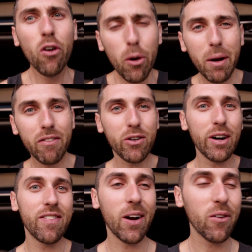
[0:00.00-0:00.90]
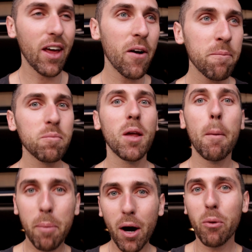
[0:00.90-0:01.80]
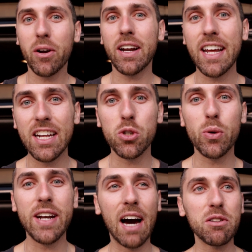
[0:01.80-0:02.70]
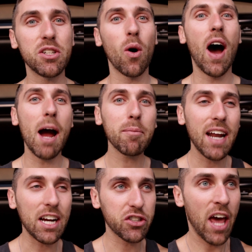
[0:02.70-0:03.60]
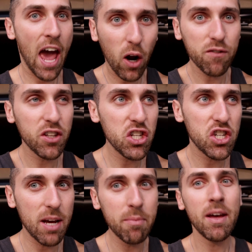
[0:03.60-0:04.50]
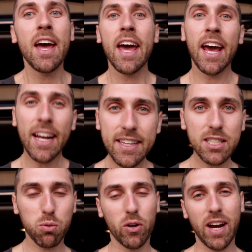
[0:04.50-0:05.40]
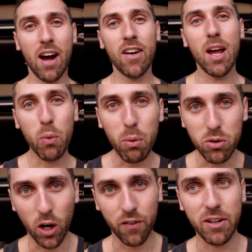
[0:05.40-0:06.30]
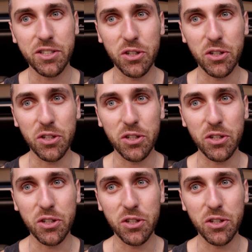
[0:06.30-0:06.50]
A little bit of a cliffhanger there, but we're going to get into it now. So I'm going to actually head off to the gym, hit this workout, and we will talk very